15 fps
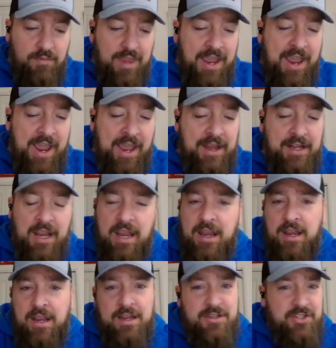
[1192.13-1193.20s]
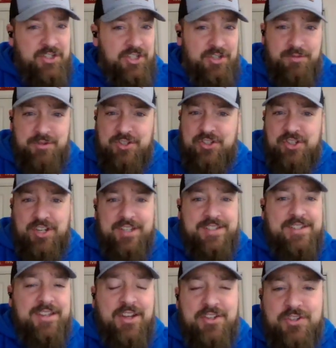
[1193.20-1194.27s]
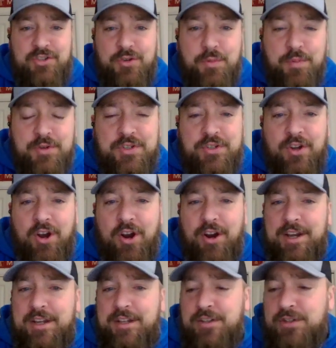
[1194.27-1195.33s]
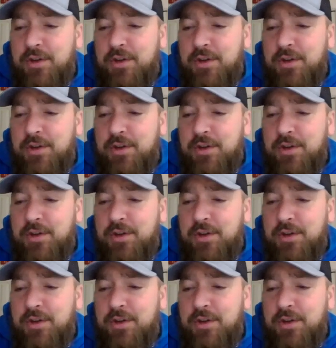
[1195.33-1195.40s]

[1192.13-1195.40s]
and she was just a superstar in